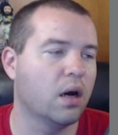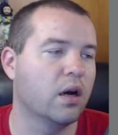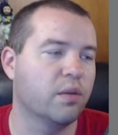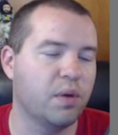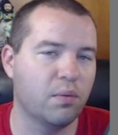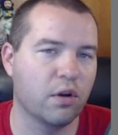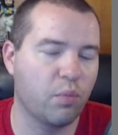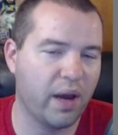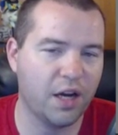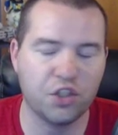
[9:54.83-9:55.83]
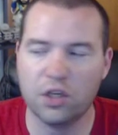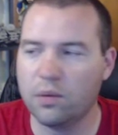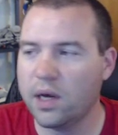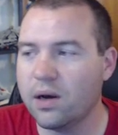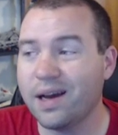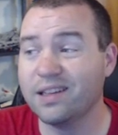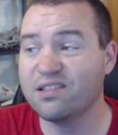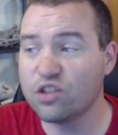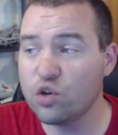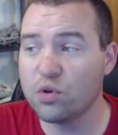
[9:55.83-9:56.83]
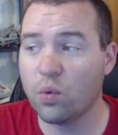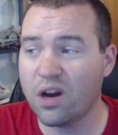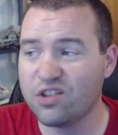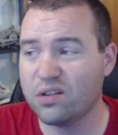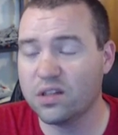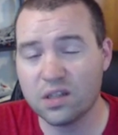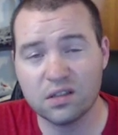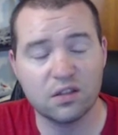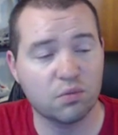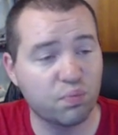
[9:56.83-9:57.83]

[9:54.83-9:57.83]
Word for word: people that are passionate about. I assume you're watching this because you're